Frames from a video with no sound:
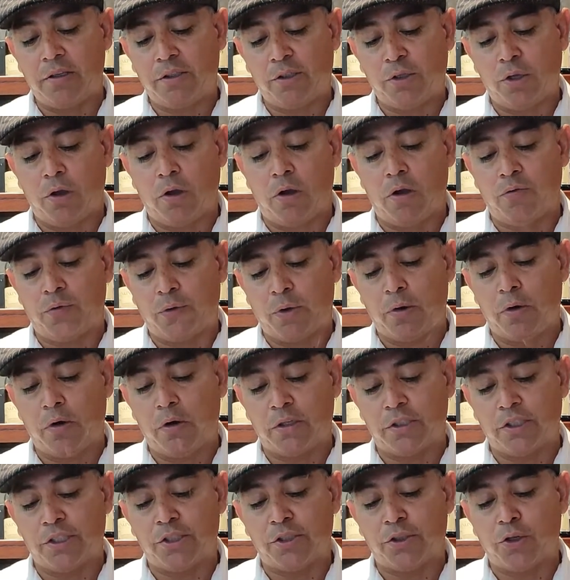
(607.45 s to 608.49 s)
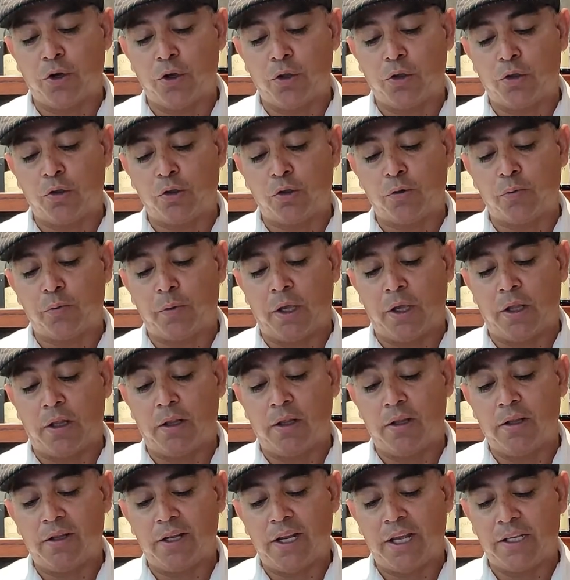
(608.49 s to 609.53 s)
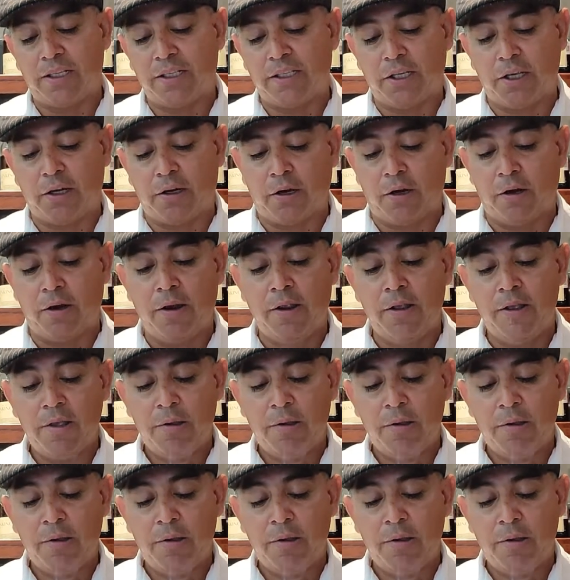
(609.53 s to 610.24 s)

so of course it's going to smell like cedar.